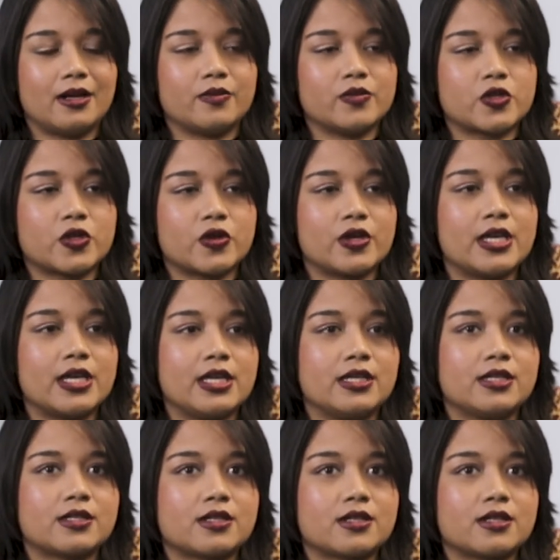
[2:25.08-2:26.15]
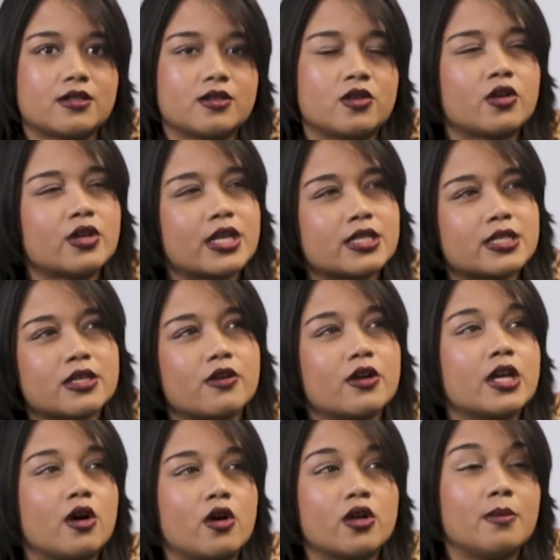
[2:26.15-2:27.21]
So he's not
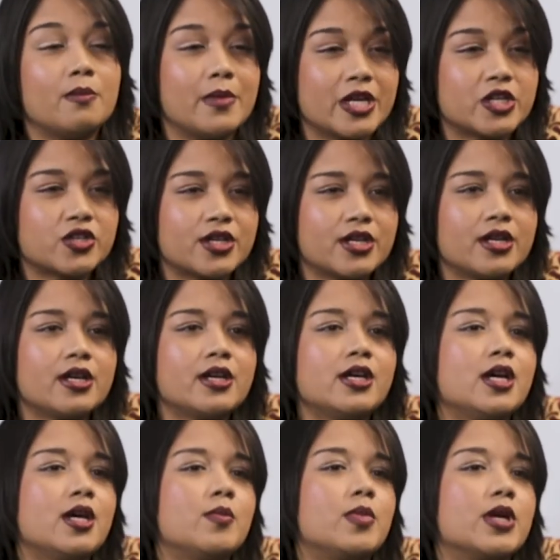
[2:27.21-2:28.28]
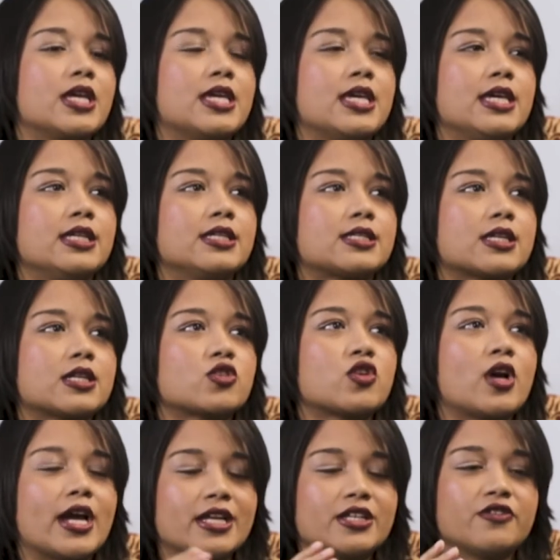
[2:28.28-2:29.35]
necessarily on a mission, but he's
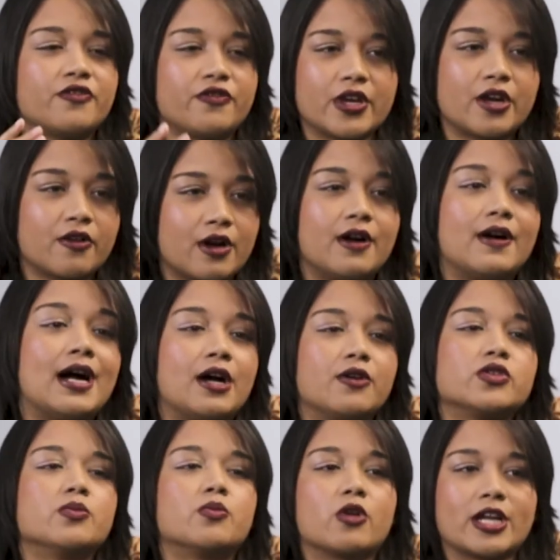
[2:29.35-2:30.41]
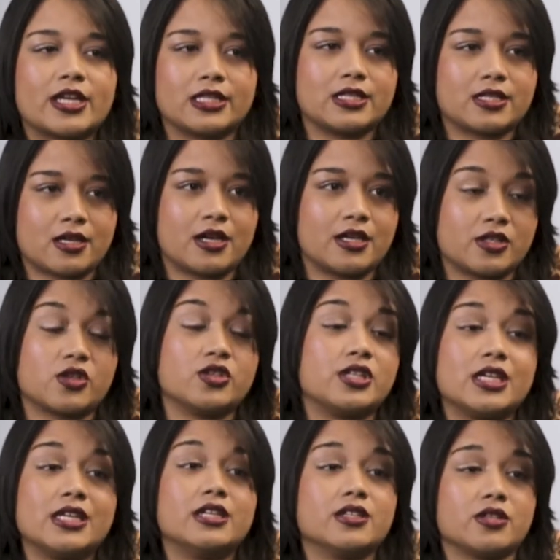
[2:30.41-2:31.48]
trying to figure out how to break this curse because
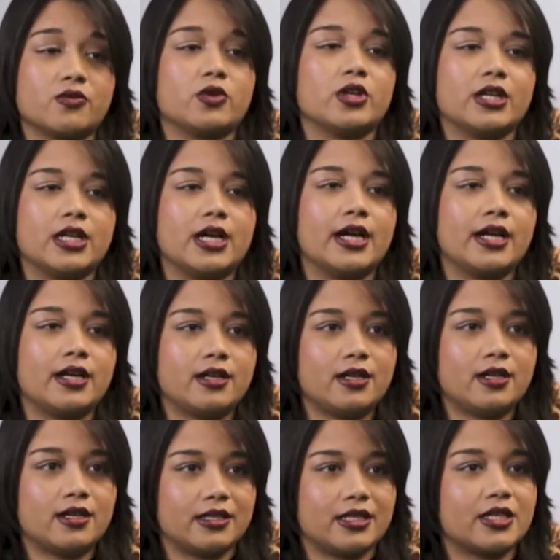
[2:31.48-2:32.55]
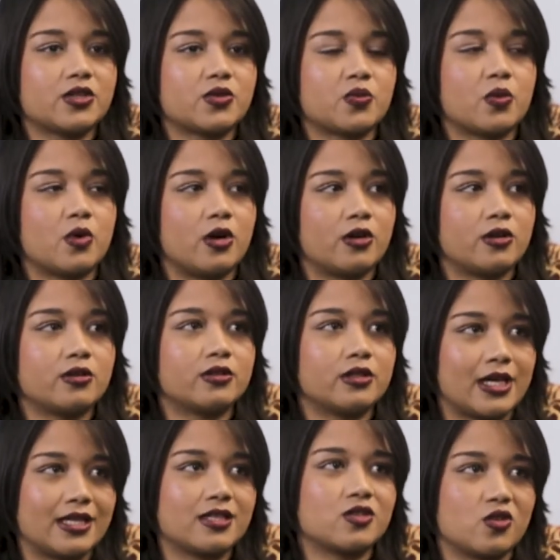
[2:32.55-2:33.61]
he doesn't want to die. And that's what
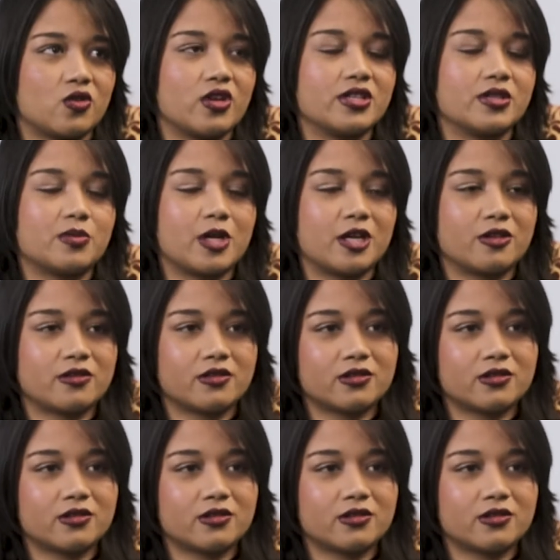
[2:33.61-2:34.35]
that story is about.